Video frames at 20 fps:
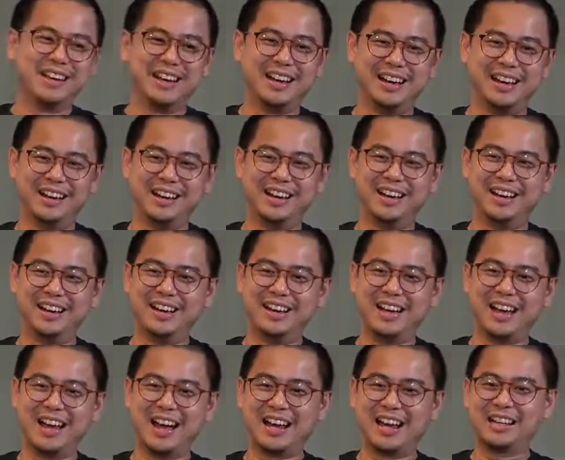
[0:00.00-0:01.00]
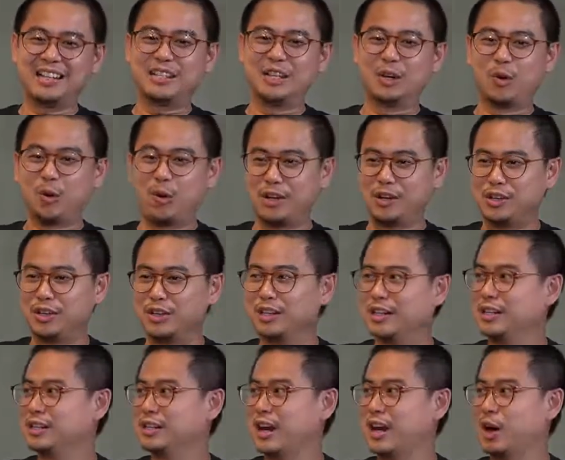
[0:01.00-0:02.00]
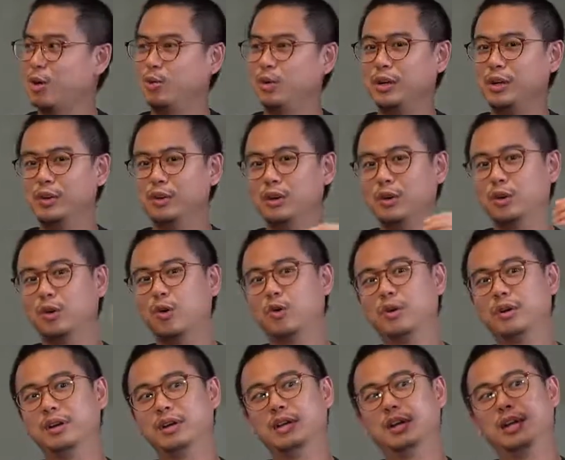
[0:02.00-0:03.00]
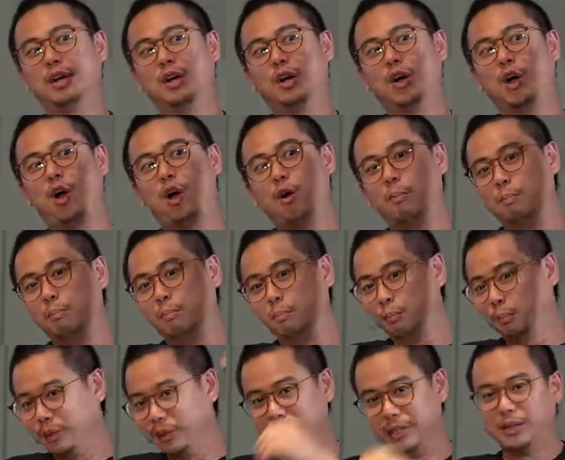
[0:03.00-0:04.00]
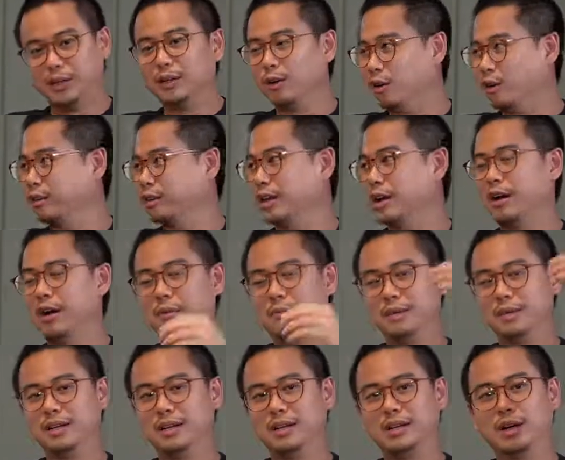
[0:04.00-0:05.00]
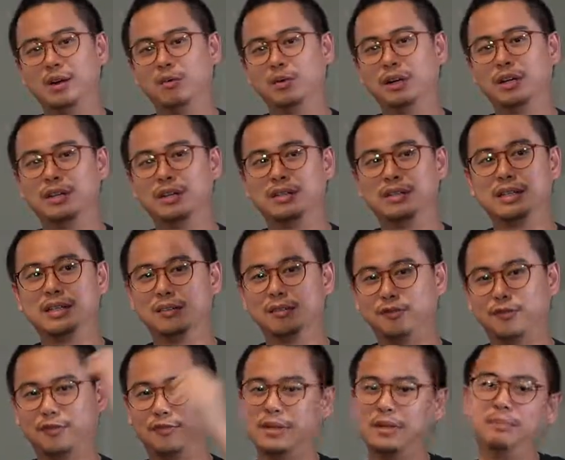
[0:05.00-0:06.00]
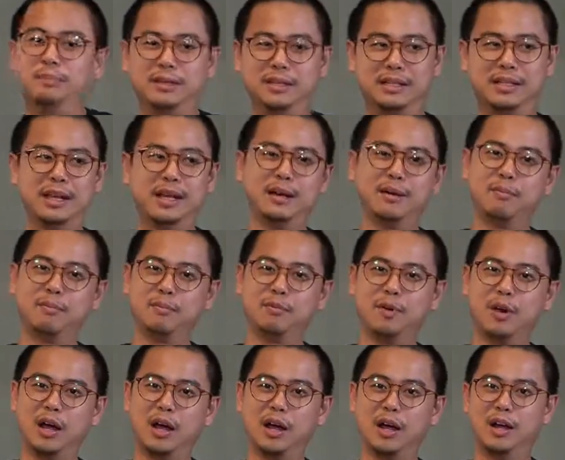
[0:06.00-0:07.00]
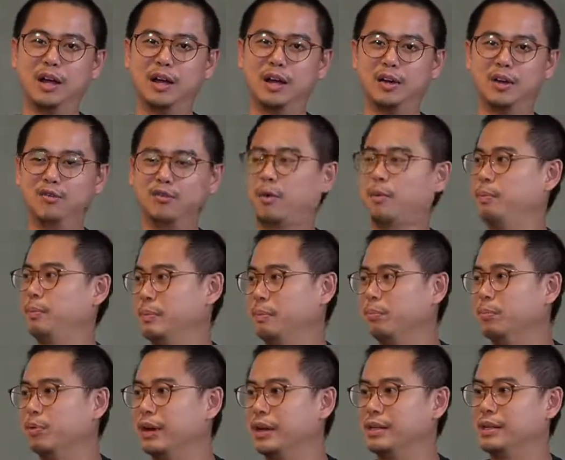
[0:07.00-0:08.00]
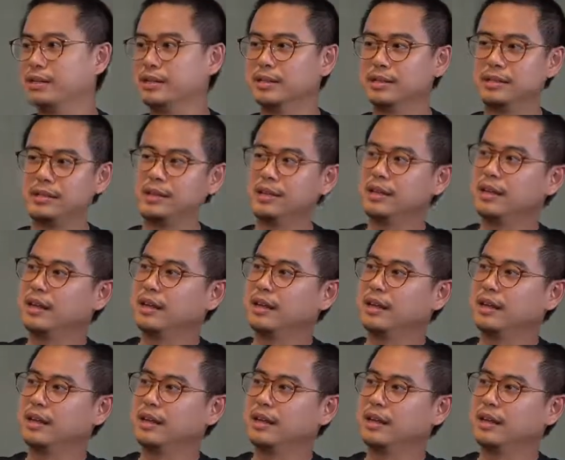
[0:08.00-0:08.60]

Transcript: I guess the question is, are we going to go in a complete lockdown? I mean, are we going to see a 50% drop in prices?